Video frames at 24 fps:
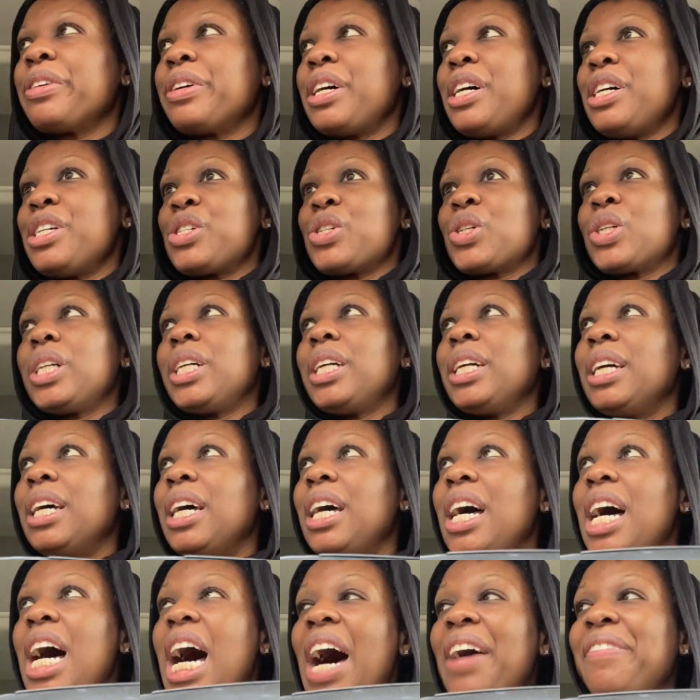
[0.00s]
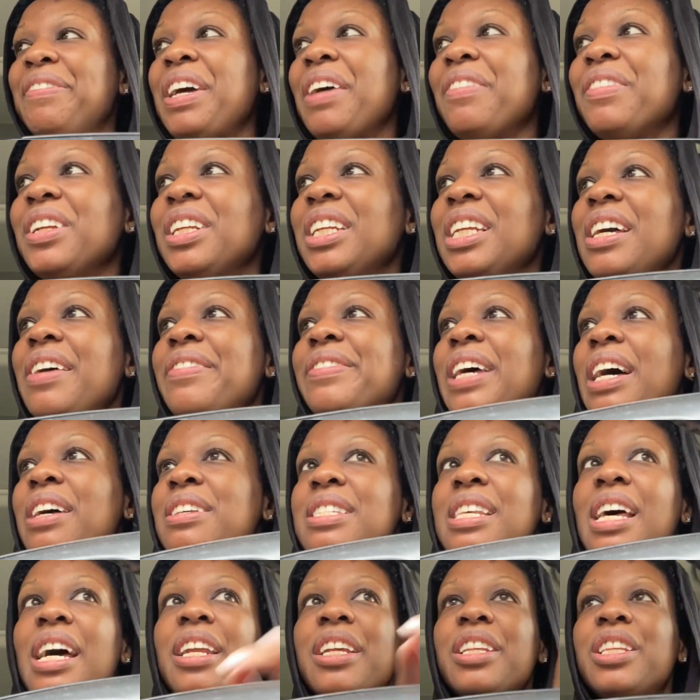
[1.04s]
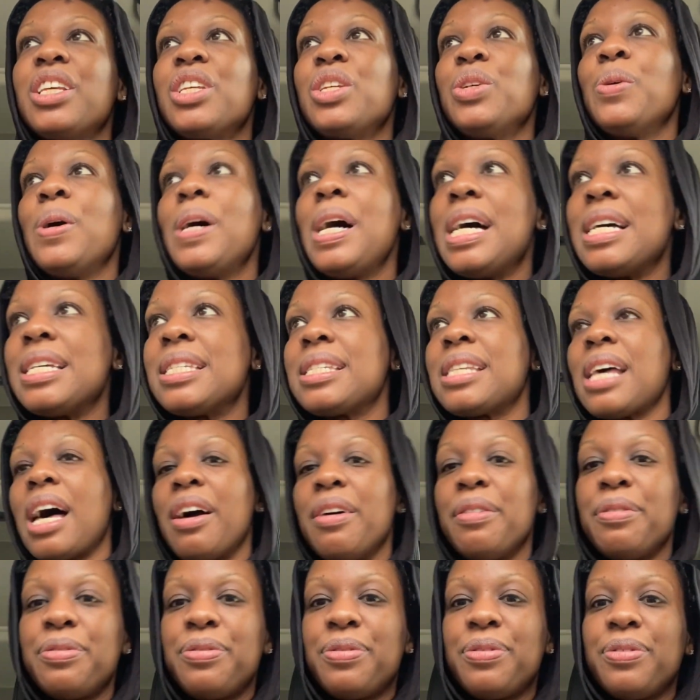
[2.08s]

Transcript: country. I've never lived outside of the US. I've